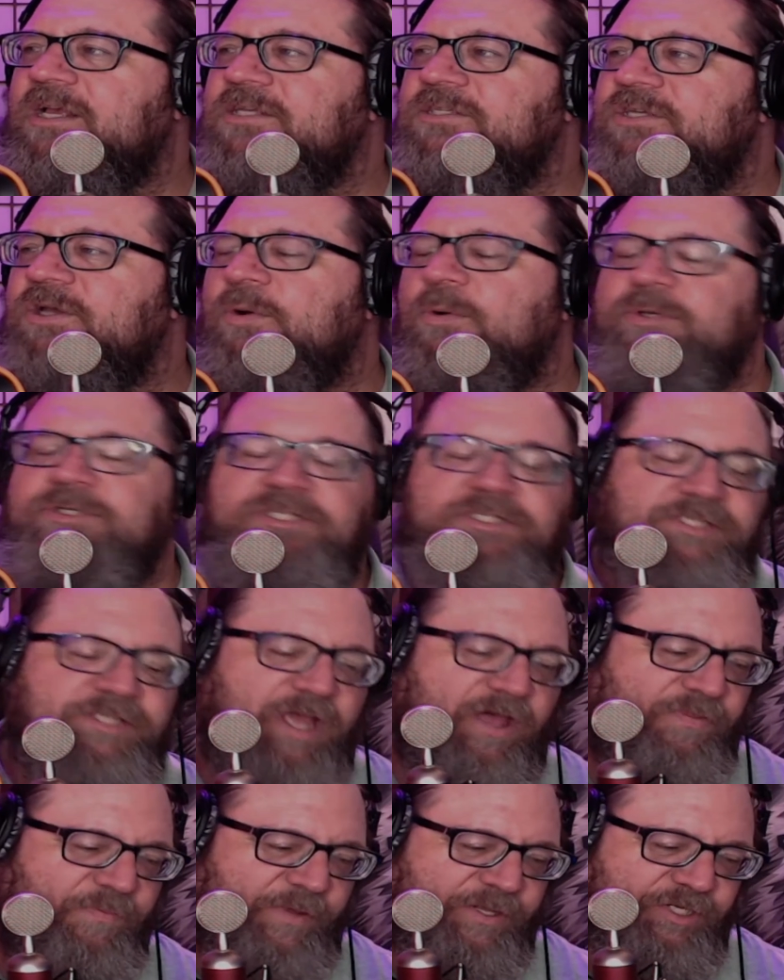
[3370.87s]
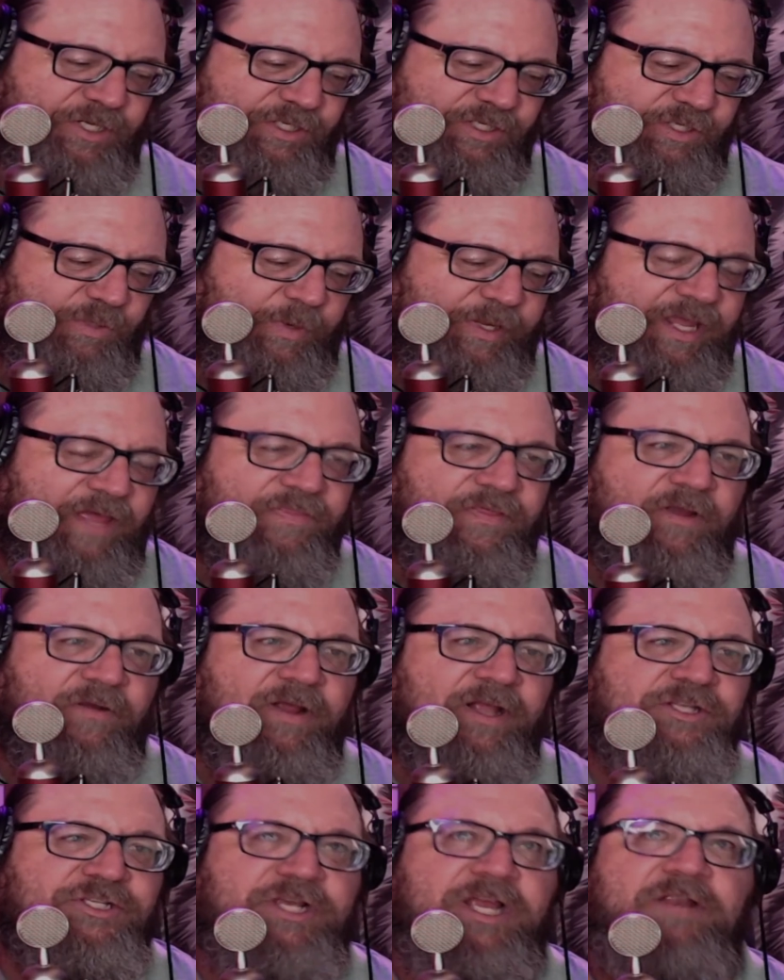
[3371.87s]
So it was a stealth mission. So we get there
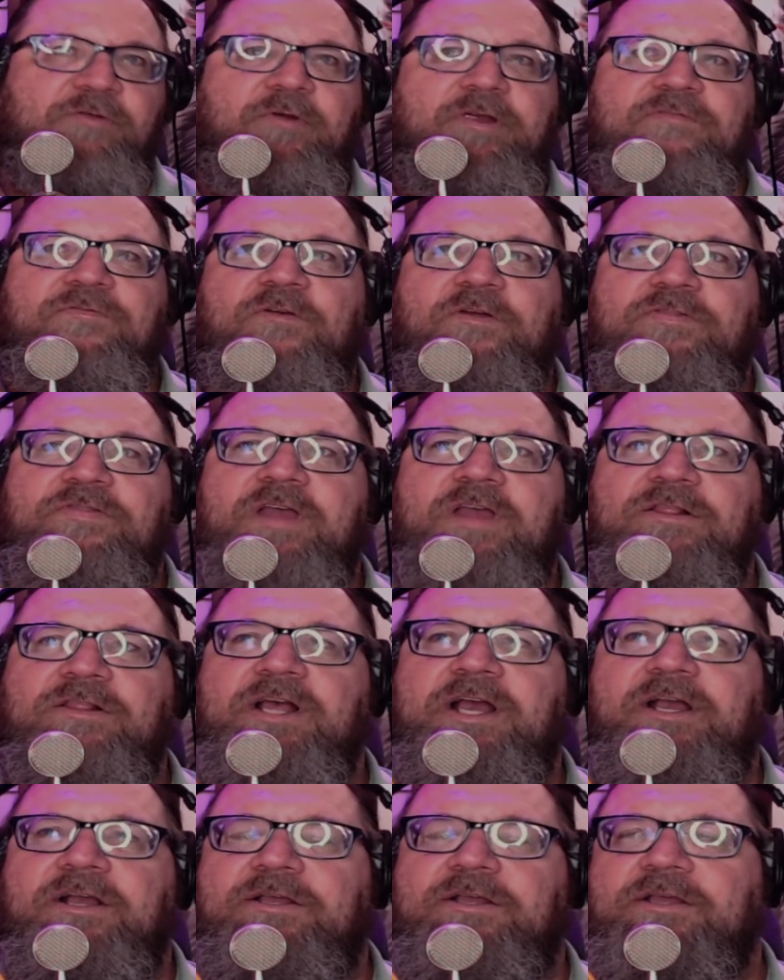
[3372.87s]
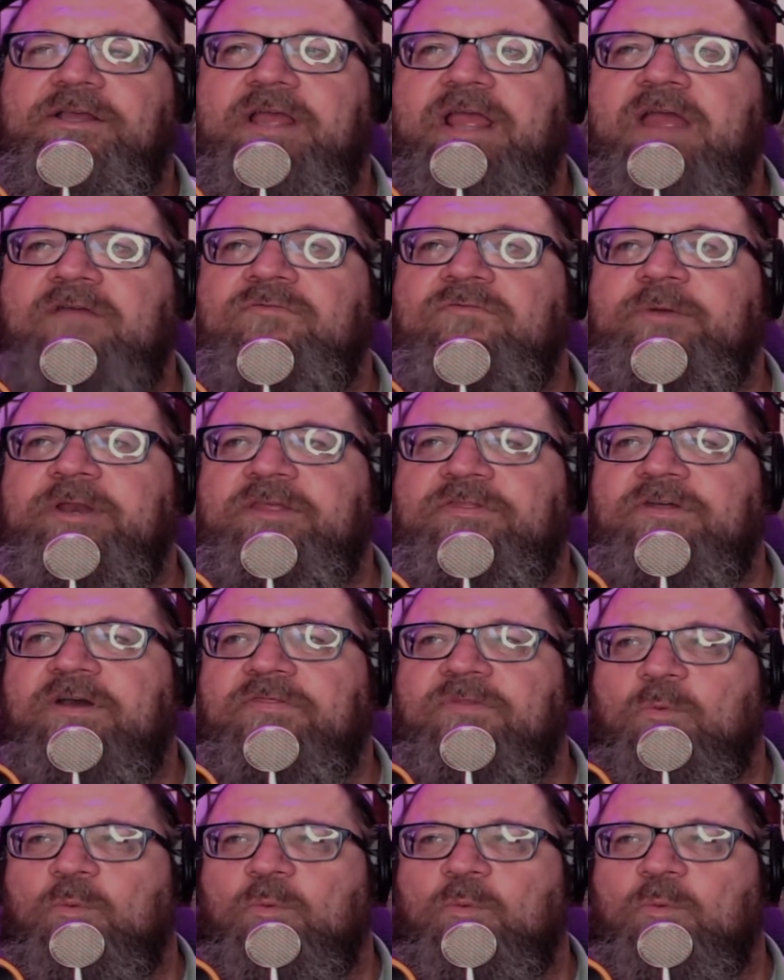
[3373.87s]
on January 4th. Now look, everybody thought the